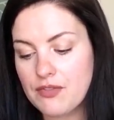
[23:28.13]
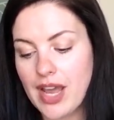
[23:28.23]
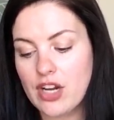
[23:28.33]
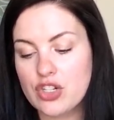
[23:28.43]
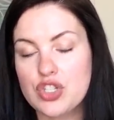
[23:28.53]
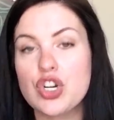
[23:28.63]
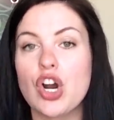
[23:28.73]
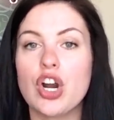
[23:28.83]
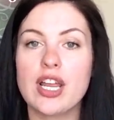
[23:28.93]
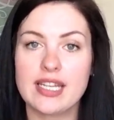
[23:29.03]

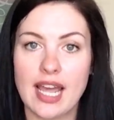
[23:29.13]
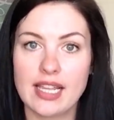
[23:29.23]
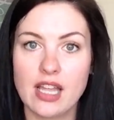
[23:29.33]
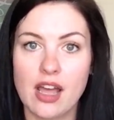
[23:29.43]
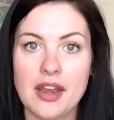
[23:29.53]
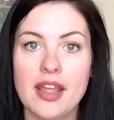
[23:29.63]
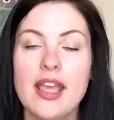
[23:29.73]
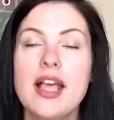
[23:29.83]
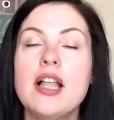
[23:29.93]
Firestar nylon.